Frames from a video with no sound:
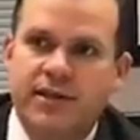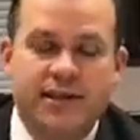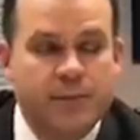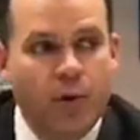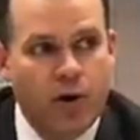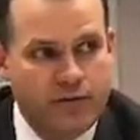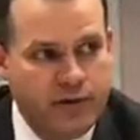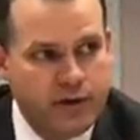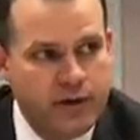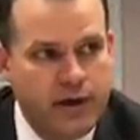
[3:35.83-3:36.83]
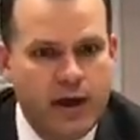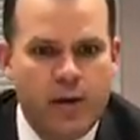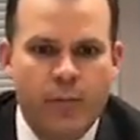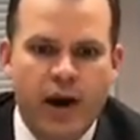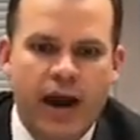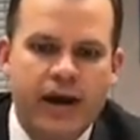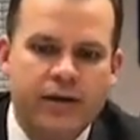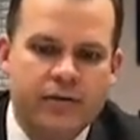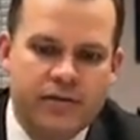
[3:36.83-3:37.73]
That's a part of it, but I